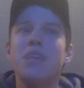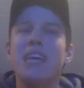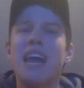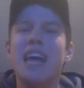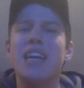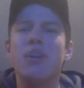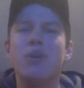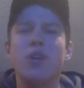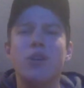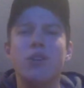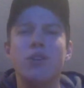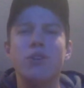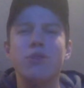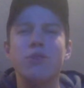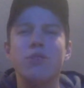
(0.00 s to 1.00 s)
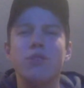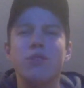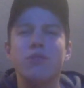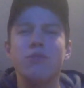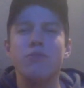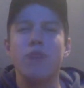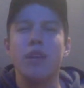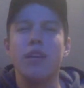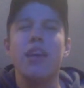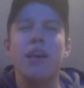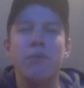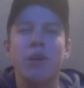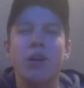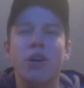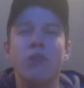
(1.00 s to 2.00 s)
I know Coco's like
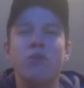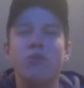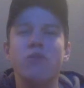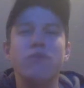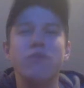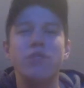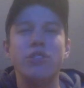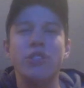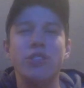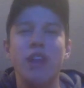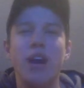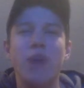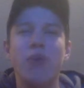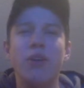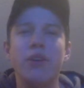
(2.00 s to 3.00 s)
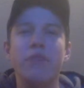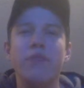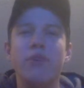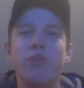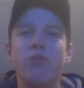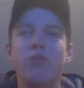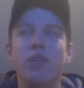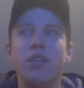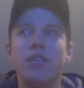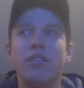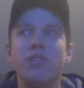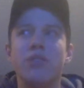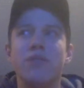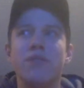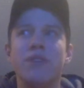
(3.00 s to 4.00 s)
MO. She's not one to vote
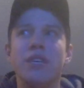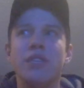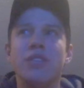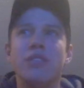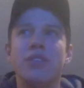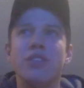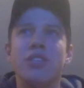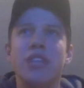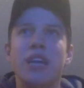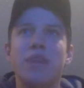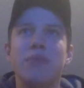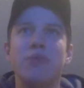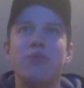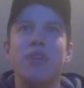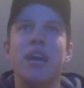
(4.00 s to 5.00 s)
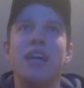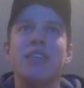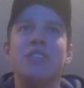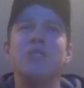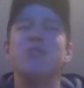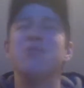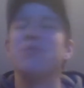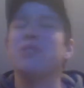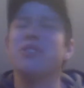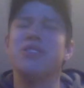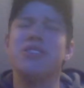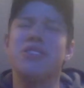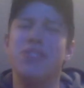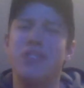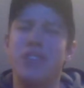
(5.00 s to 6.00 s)
against her friends unless she absolutely has to, especially
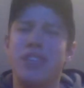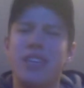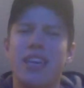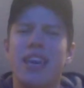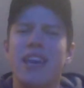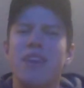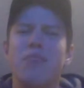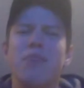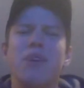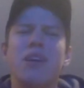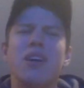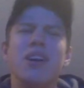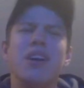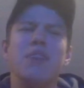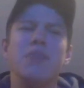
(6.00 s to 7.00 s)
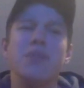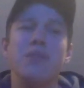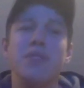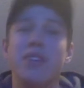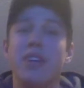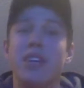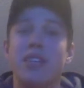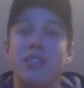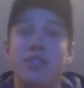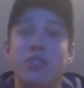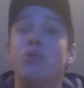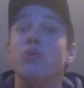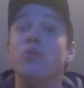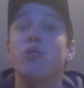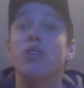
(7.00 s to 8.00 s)
this early in the game, even like
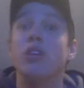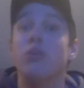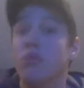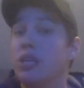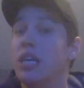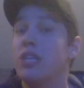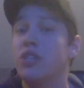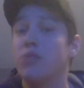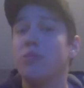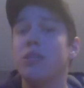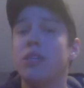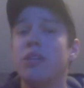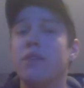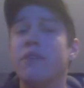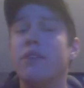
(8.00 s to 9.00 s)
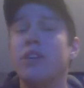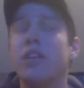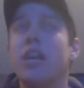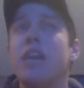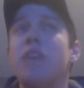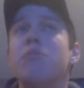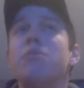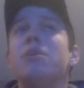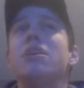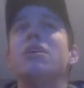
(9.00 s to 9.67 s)
to the own detriment of her game.